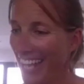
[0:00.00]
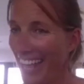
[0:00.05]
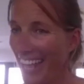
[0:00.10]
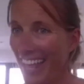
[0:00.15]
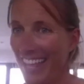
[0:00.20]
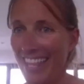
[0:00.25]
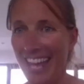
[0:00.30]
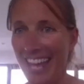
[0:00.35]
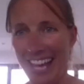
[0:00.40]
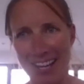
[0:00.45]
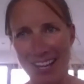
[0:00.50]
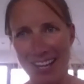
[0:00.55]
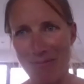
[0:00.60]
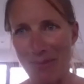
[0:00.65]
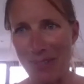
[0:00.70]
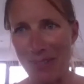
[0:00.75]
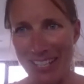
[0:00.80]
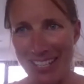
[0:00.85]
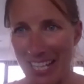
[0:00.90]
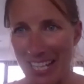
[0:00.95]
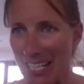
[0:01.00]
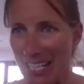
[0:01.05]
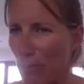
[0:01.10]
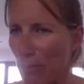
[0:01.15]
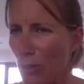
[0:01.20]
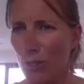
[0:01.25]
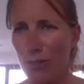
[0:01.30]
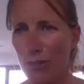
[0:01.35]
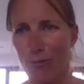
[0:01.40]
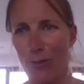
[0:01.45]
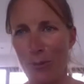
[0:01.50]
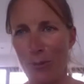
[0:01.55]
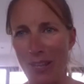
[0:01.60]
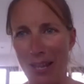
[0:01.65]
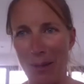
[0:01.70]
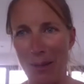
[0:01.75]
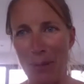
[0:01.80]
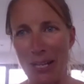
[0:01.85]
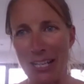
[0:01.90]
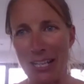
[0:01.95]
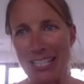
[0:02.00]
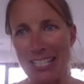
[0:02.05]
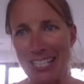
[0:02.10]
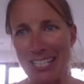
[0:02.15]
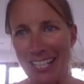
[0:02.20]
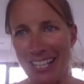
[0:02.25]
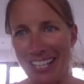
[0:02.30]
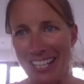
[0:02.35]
Yeah, it tastes beautiful without the plastic.